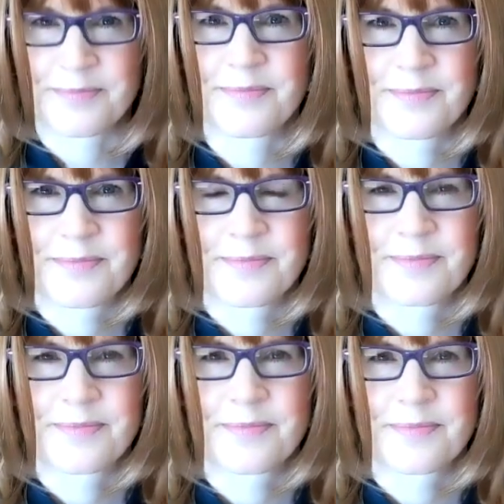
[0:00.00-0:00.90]

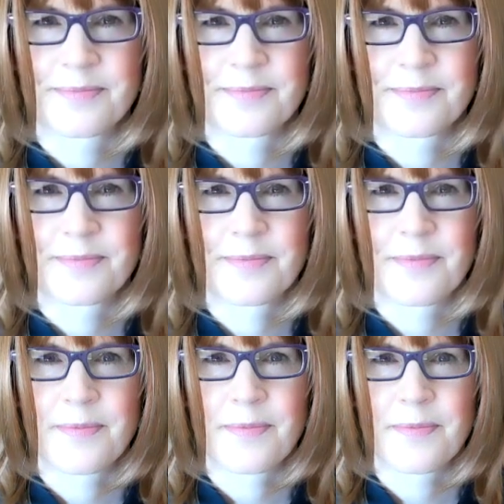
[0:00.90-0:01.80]
No one is speaking in this clip.